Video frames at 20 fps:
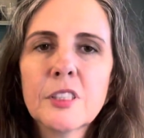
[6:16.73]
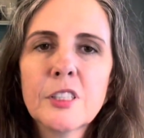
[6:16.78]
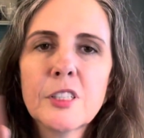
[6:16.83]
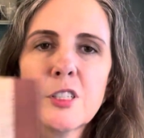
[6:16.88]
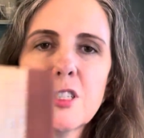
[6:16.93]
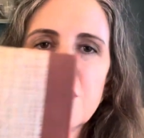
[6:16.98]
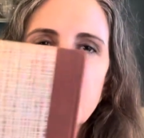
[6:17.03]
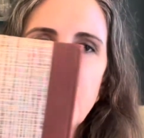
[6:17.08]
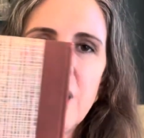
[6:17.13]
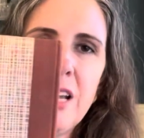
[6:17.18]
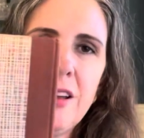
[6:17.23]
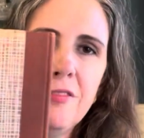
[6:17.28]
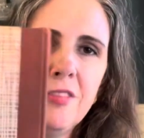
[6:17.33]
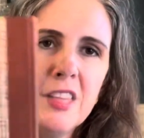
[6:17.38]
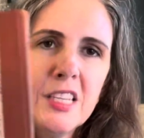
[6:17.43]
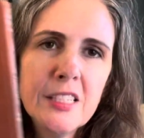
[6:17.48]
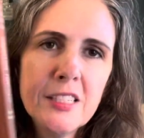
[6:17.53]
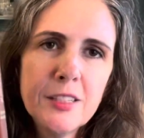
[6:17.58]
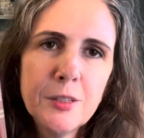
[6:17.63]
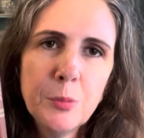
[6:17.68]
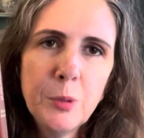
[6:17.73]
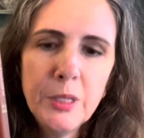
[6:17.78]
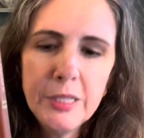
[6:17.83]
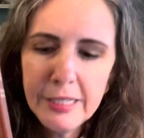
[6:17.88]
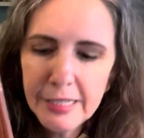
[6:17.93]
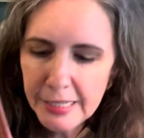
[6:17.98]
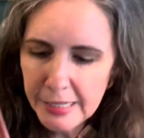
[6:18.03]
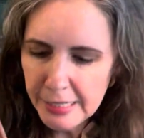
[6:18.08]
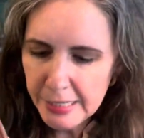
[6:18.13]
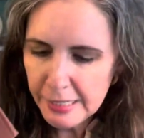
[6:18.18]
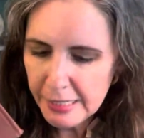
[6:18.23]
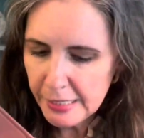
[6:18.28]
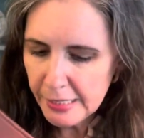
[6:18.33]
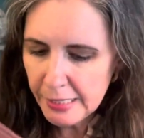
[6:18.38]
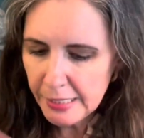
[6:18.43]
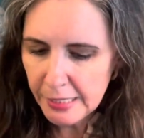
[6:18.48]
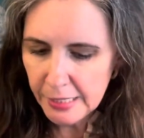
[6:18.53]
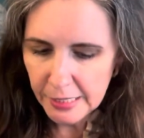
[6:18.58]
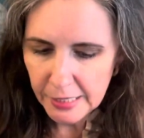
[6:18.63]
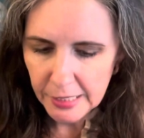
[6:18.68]
So I have this
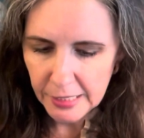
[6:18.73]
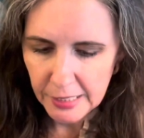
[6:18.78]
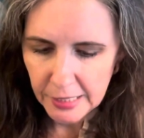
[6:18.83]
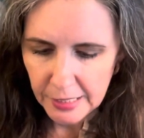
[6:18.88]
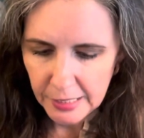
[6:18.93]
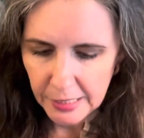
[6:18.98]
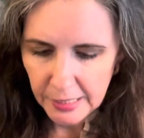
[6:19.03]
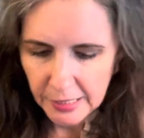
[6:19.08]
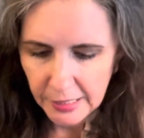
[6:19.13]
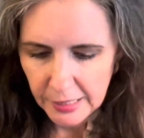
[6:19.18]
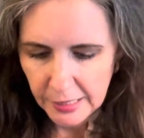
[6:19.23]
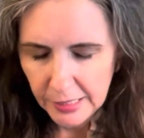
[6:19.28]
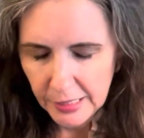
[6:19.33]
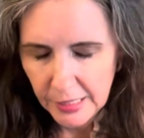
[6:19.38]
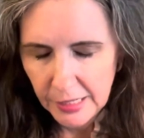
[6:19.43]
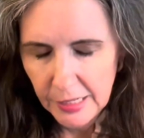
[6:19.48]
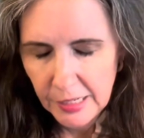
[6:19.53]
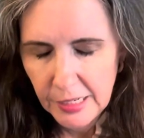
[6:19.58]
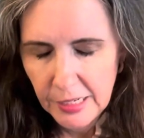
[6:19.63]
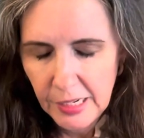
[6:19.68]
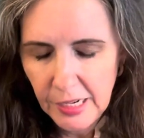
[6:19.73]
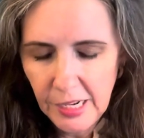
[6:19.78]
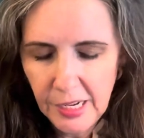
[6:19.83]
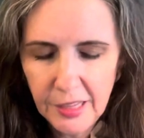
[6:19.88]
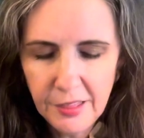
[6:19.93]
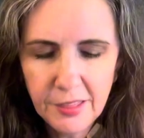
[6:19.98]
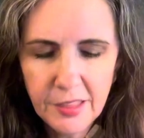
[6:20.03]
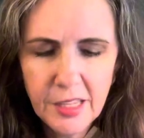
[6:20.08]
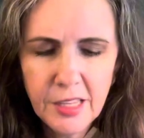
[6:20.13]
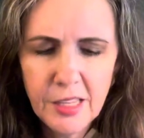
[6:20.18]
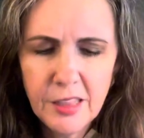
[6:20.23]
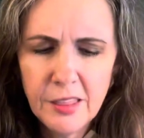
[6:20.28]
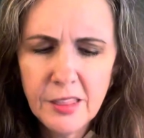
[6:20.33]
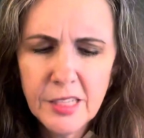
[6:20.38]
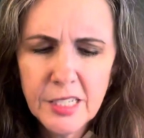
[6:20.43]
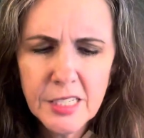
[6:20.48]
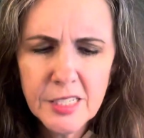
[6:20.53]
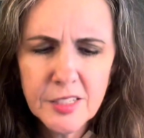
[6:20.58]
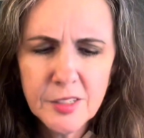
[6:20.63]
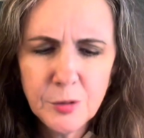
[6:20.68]
one and then
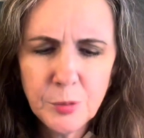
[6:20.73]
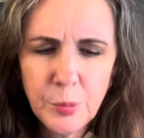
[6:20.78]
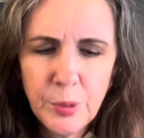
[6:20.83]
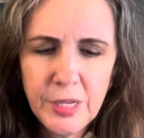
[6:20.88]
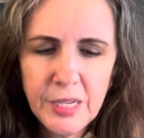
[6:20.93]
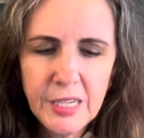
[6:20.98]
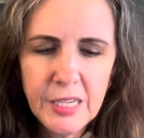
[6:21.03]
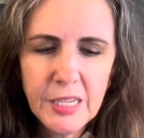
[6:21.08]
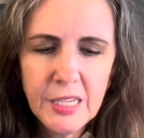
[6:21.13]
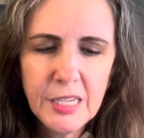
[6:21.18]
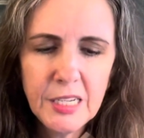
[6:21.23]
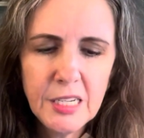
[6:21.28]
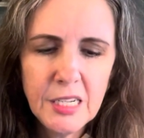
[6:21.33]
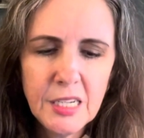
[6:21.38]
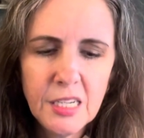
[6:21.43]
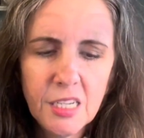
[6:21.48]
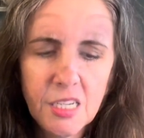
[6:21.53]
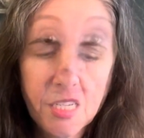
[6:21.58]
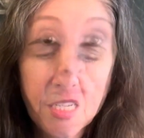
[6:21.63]
this one.